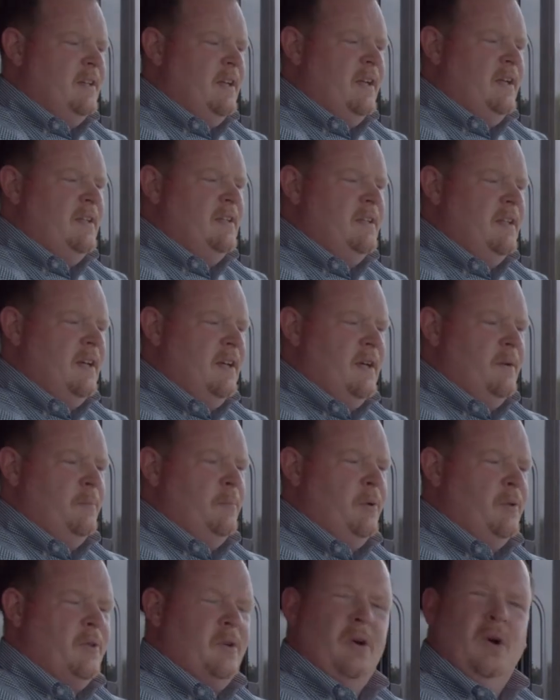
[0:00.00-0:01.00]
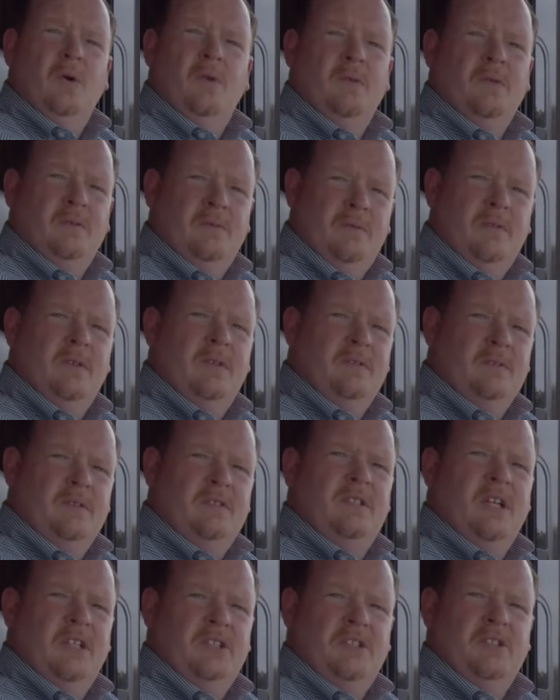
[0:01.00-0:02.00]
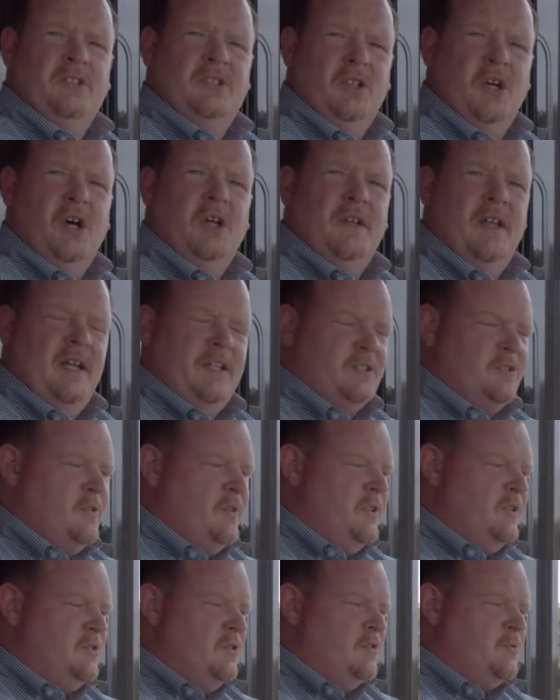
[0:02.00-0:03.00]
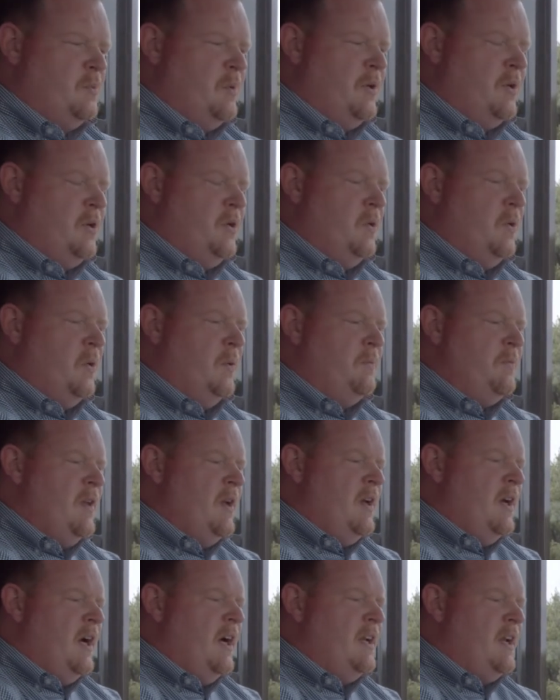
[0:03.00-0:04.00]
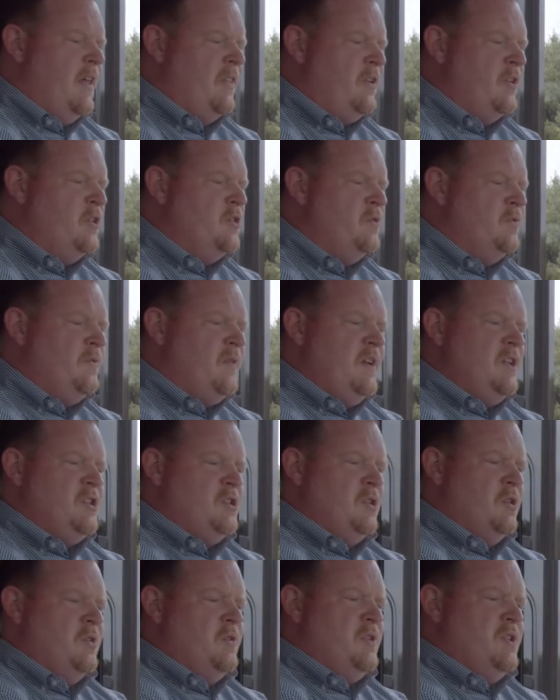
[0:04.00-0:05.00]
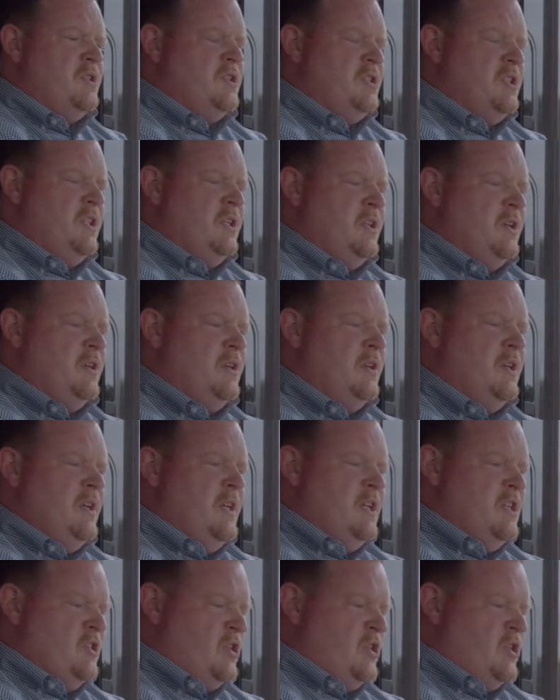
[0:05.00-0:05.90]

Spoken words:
and put their own touches on that screen, so it's pretty cool. Another new feature this year is